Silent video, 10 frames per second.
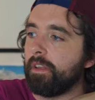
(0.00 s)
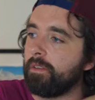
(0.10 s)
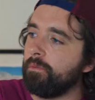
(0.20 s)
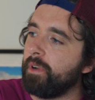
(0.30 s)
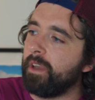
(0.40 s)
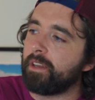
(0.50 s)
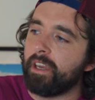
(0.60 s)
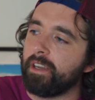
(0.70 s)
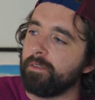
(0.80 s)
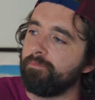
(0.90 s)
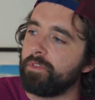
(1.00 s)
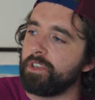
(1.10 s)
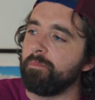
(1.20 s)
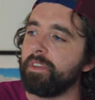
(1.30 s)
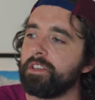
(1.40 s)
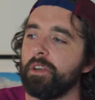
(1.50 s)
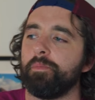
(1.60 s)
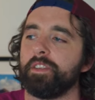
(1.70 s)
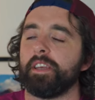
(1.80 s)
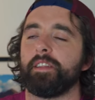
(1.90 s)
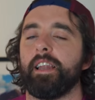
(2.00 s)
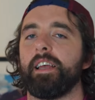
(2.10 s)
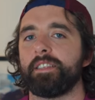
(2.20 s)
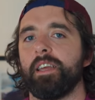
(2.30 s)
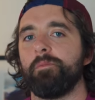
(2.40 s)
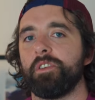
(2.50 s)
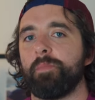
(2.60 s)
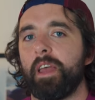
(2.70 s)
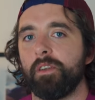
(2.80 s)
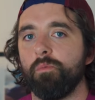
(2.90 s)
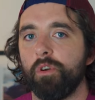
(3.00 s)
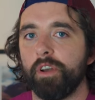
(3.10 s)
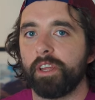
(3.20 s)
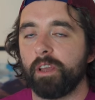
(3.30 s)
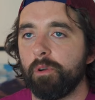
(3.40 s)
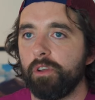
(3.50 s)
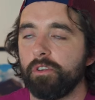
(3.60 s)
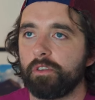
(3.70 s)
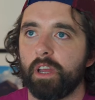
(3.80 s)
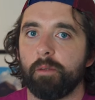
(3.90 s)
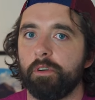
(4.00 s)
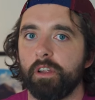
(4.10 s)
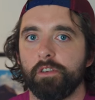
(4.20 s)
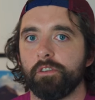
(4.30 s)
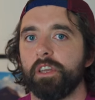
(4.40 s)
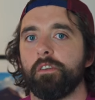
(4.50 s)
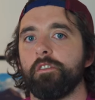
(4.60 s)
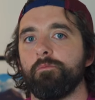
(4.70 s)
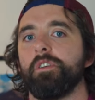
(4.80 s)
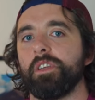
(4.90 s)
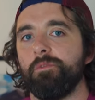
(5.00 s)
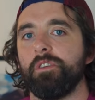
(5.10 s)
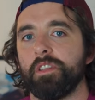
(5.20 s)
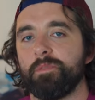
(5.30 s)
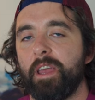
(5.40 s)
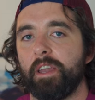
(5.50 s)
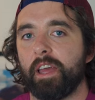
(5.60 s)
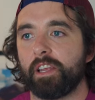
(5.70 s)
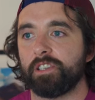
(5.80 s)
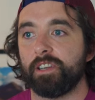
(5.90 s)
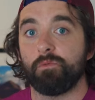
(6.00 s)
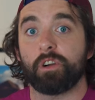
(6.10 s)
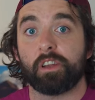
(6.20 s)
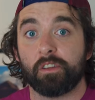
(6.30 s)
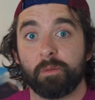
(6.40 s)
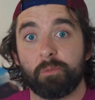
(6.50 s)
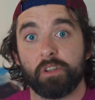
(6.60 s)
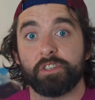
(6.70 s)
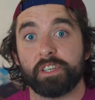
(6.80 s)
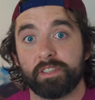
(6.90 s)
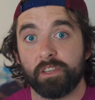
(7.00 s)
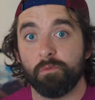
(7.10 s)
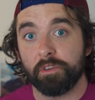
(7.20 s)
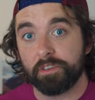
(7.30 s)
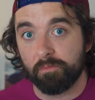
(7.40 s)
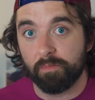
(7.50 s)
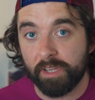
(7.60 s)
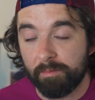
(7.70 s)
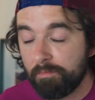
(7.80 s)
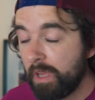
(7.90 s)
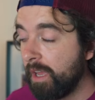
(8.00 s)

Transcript: The way I'd kind of sum this up, it's like the less time you spend worrying about your camera and your gear, the more time you can spend actually working on the projects that you want to complete.